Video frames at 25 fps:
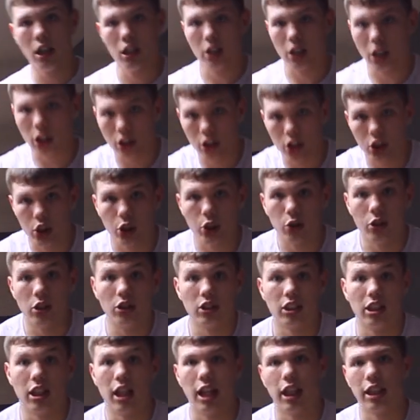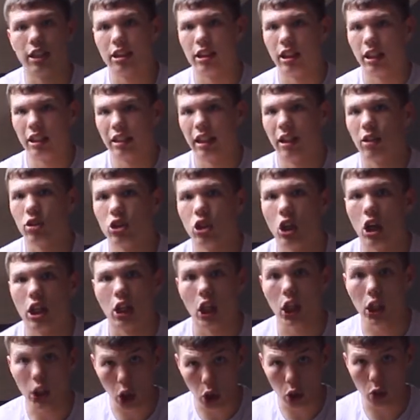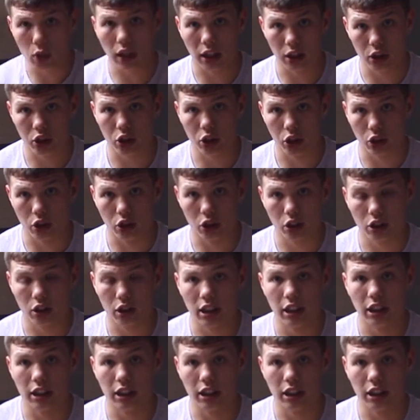no other students, unless it's outside, I know that student,